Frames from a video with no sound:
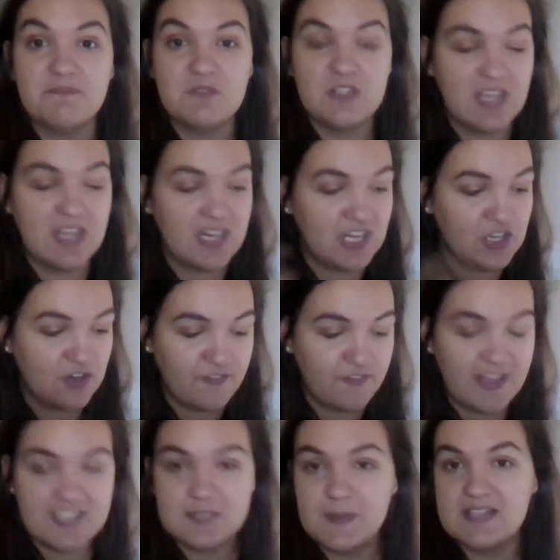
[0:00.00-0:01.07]
getting your
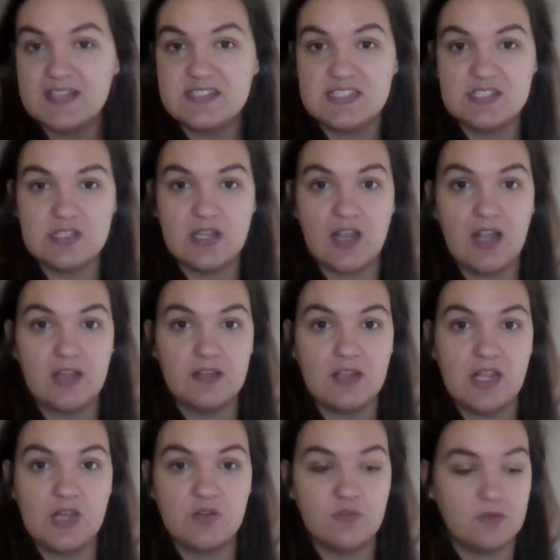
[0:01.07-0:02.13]
fast passes on
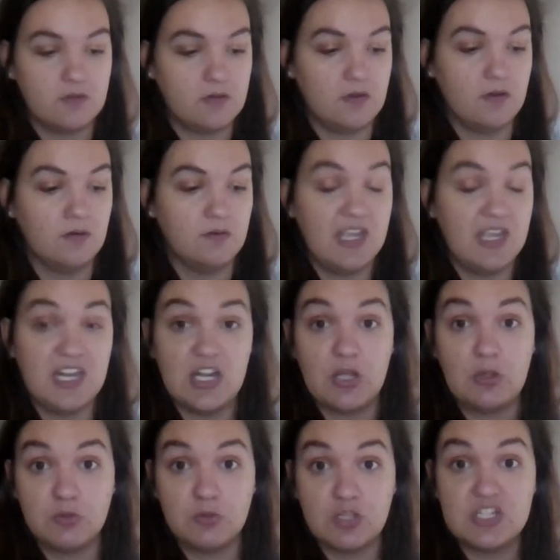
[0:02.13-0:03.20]
or in
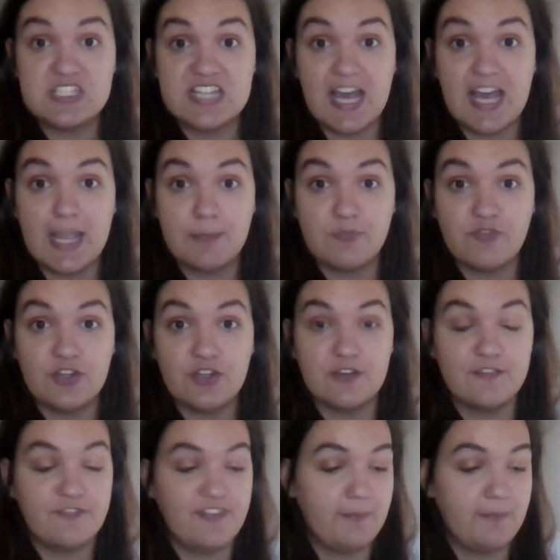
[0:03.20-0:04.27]
a good time for your
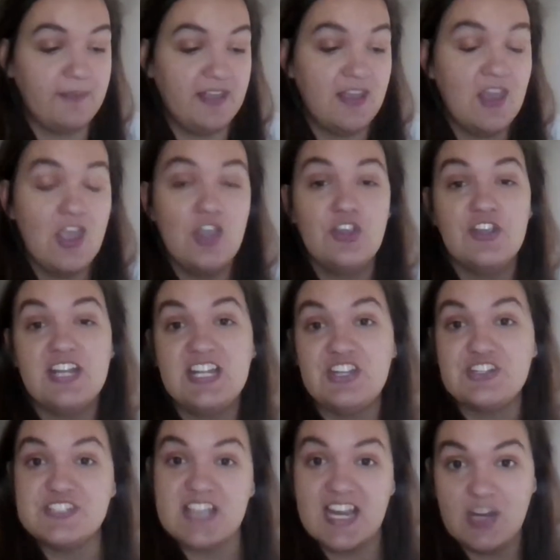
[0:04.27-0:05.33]
family, getting
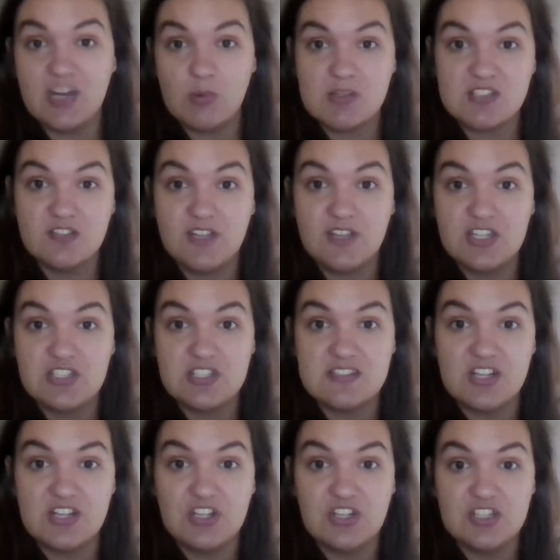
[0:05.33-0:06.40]
your dining reservations
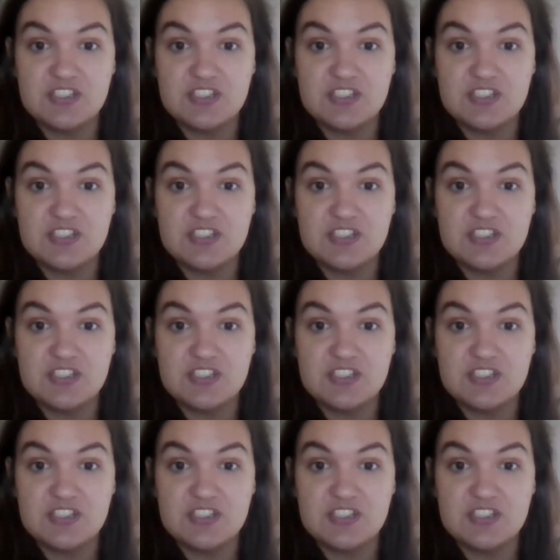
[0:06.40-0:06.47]
at a good